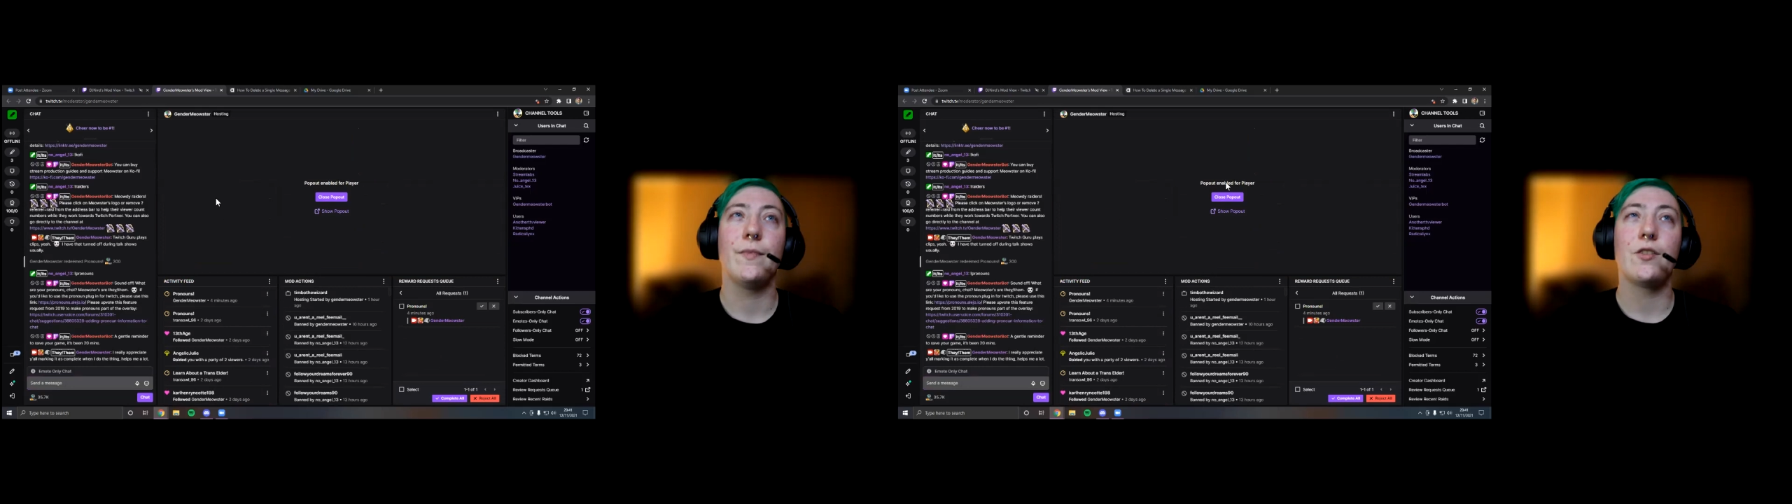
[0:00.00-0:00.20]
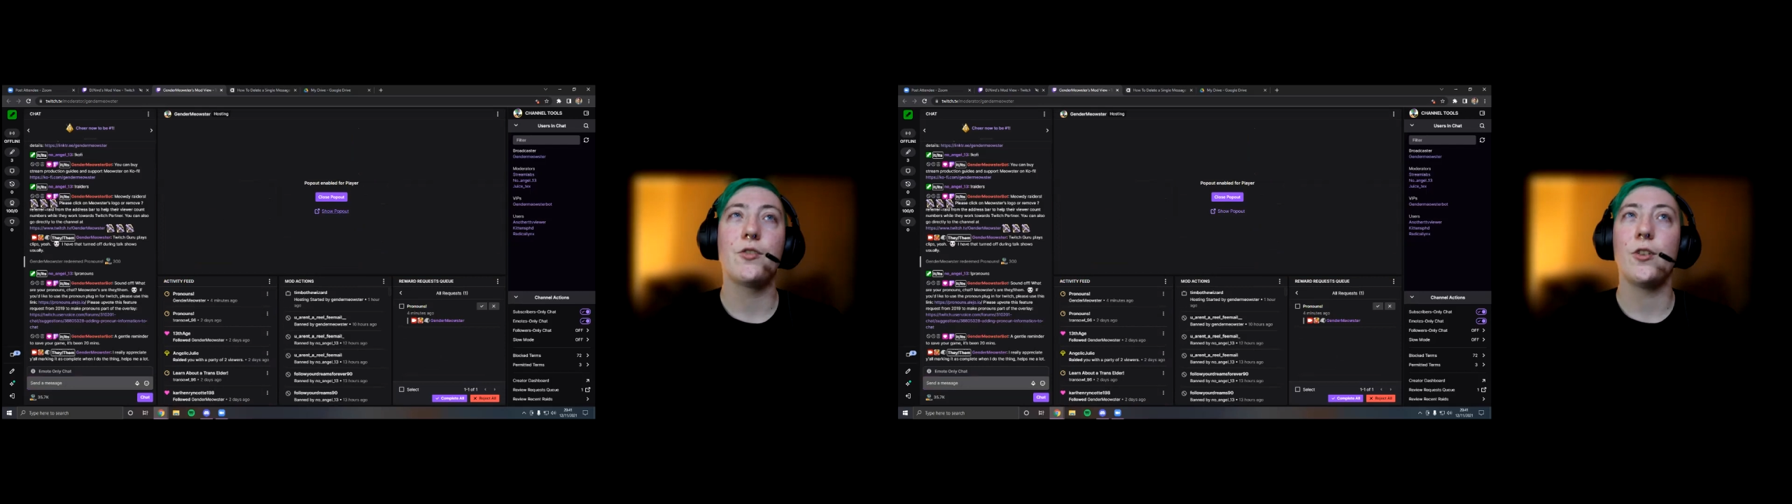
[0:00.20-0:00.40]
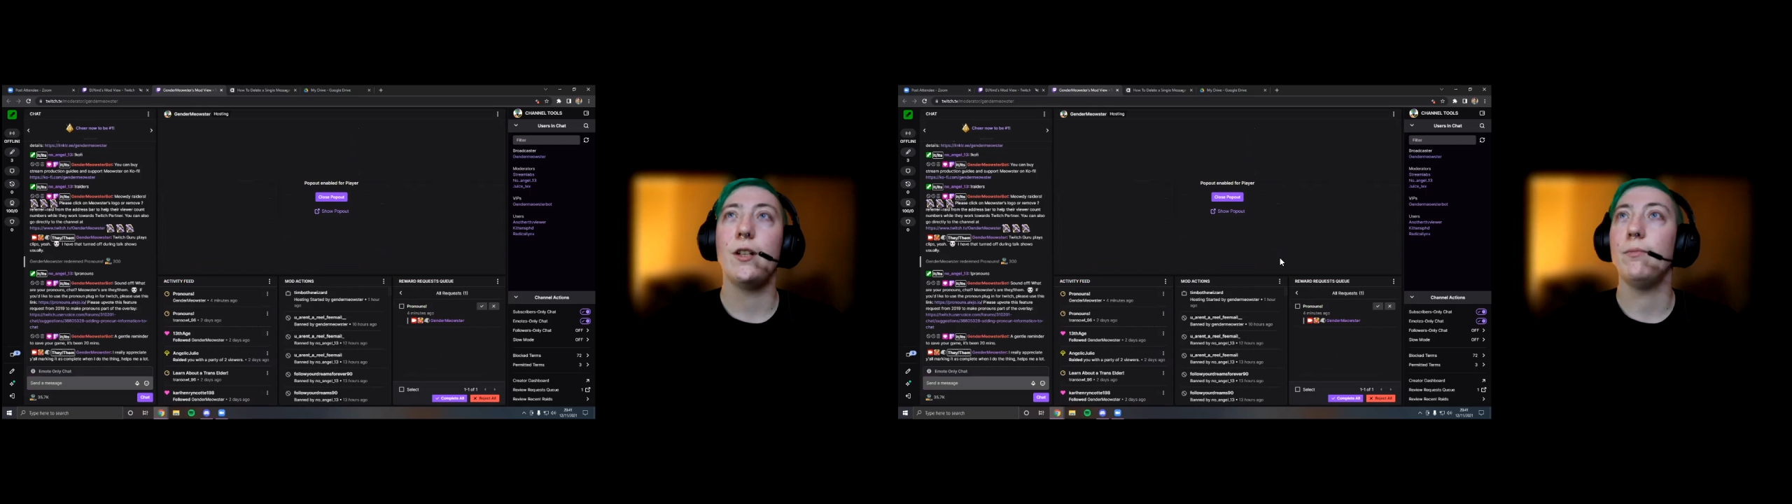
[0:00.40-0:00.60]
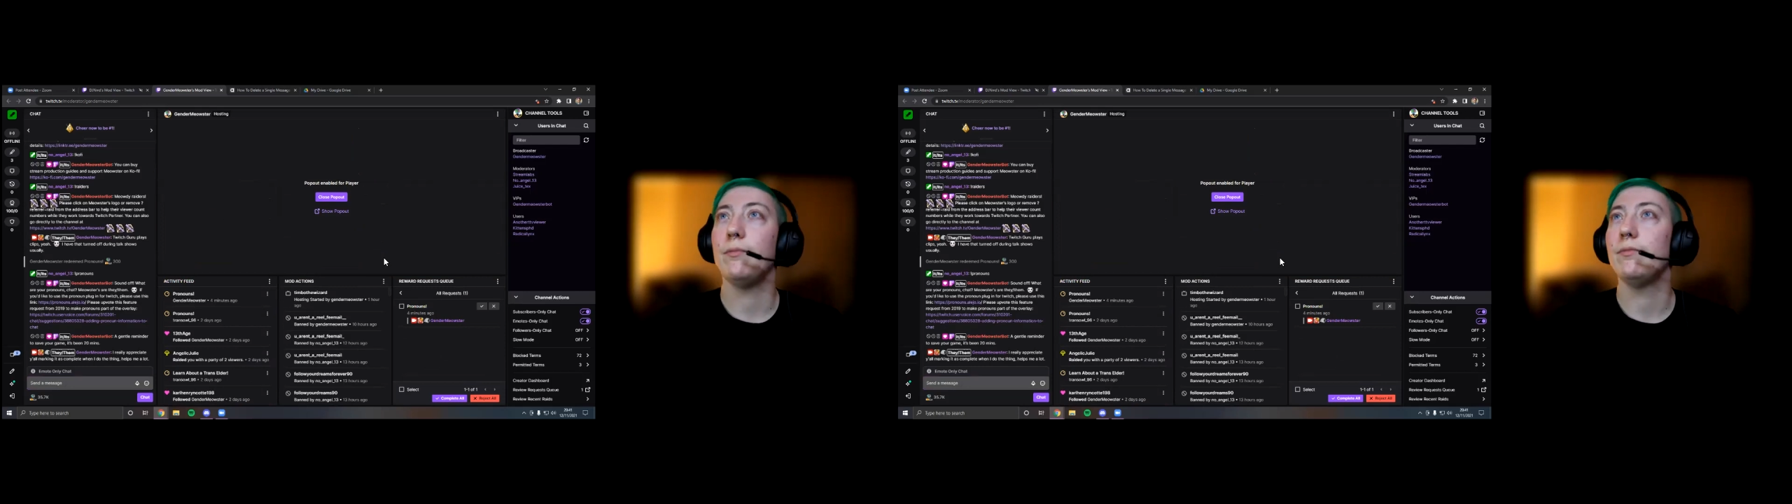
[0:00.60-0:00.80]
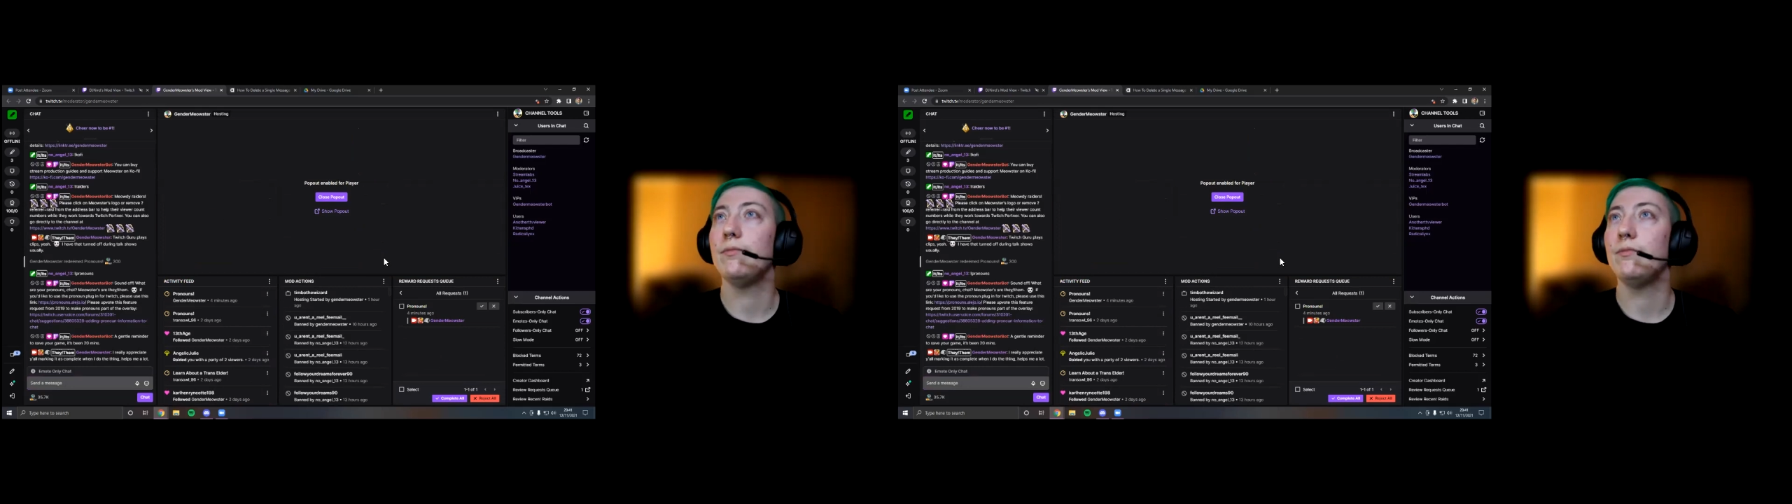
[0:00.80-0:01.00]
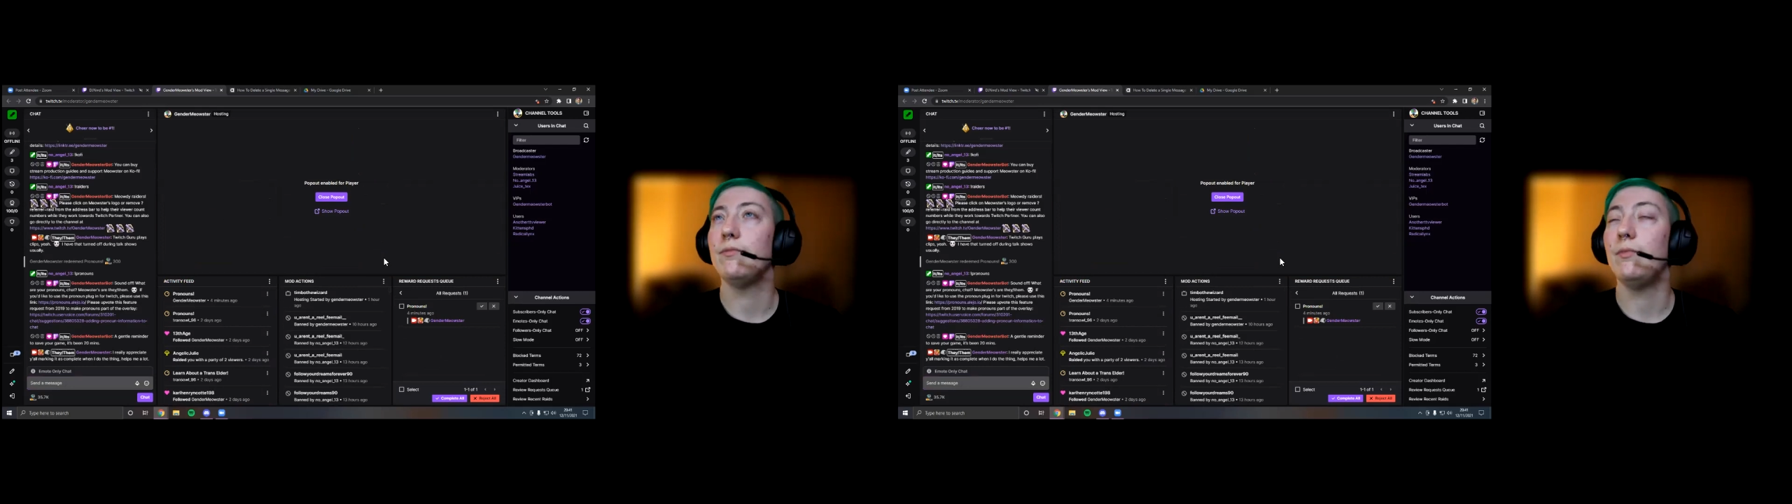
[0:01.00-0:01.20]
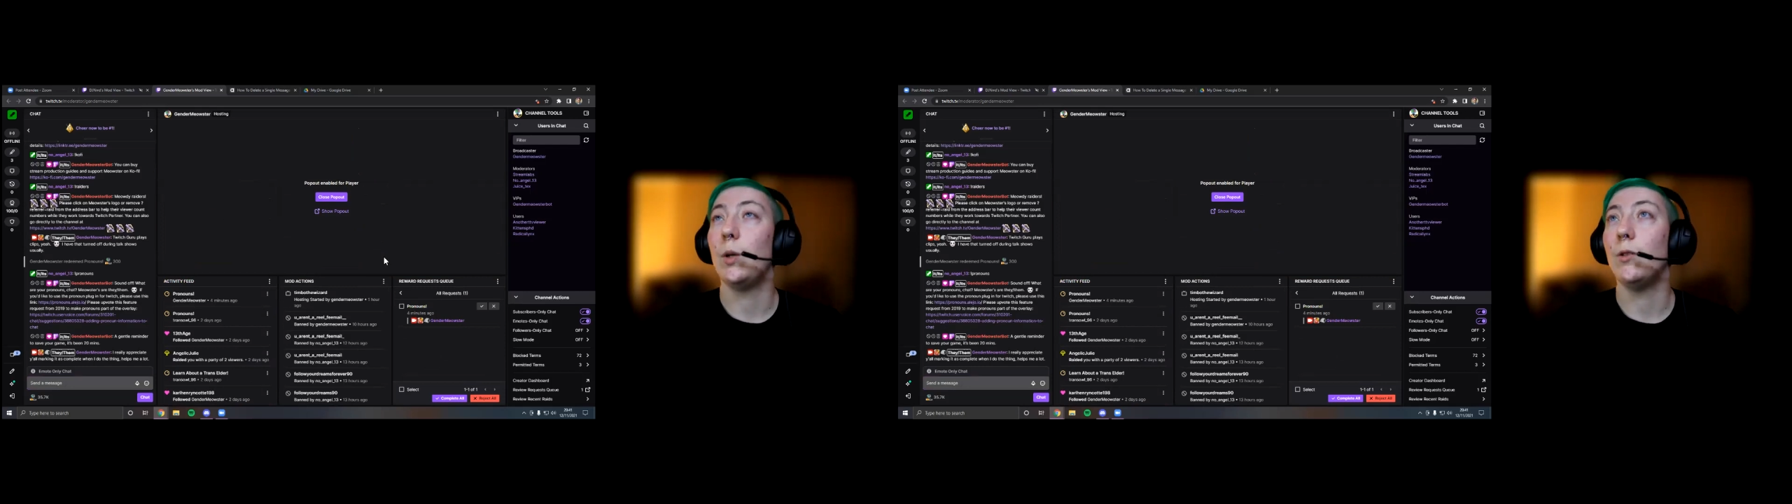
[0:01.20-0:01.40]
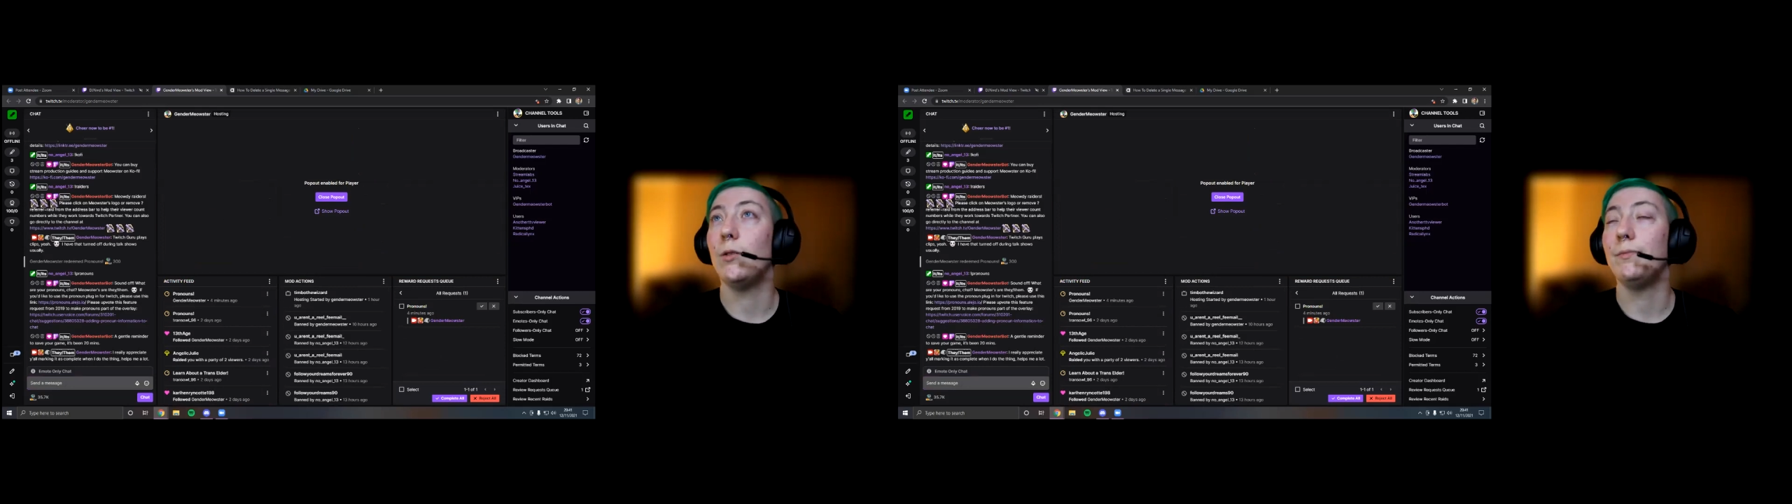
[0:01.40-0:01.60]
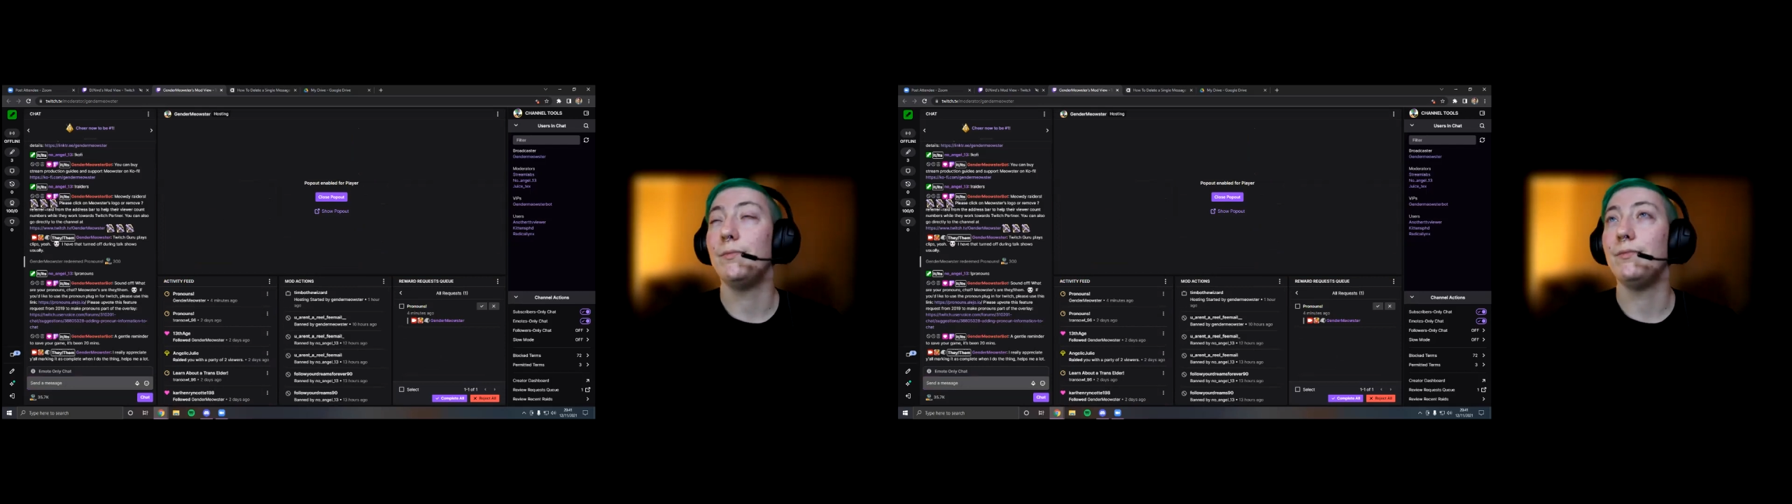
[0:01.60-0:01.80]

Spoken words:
stream more